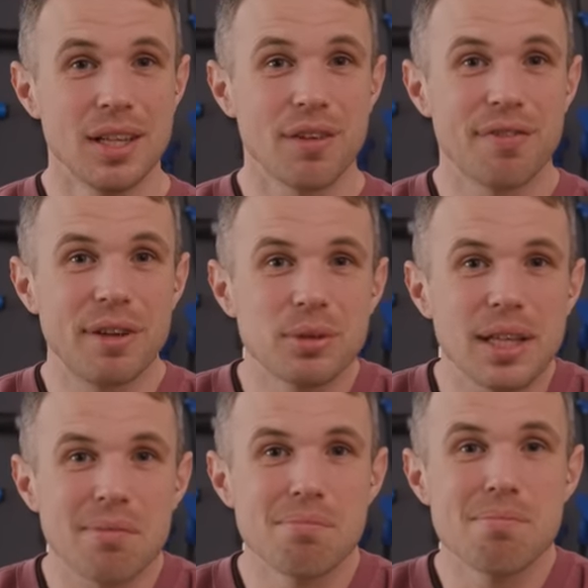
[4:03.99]
that feels
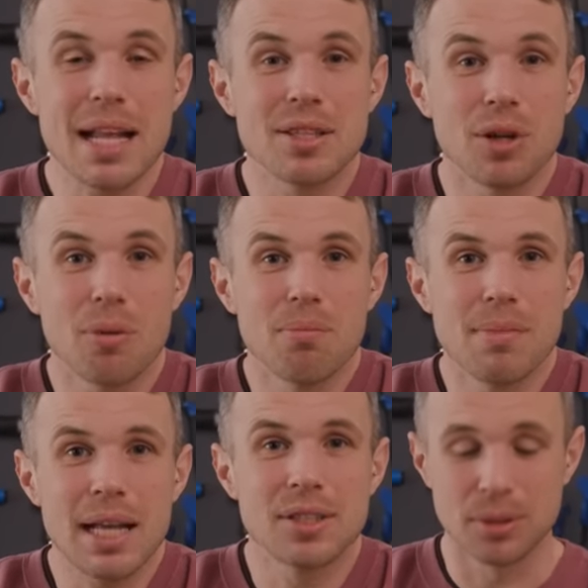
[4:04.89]
like metal on
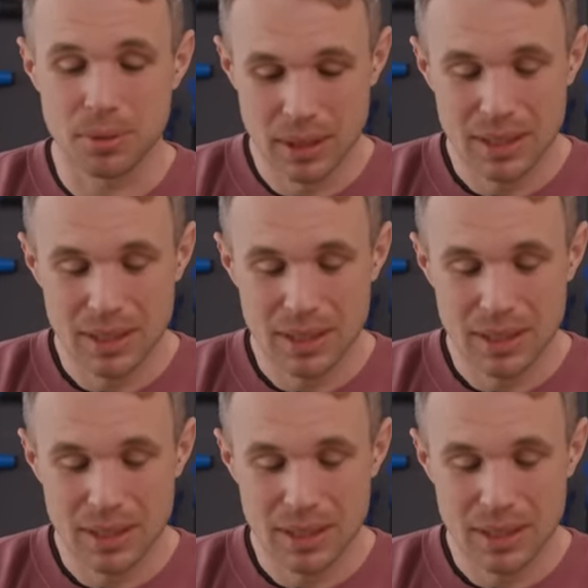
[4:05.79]
metal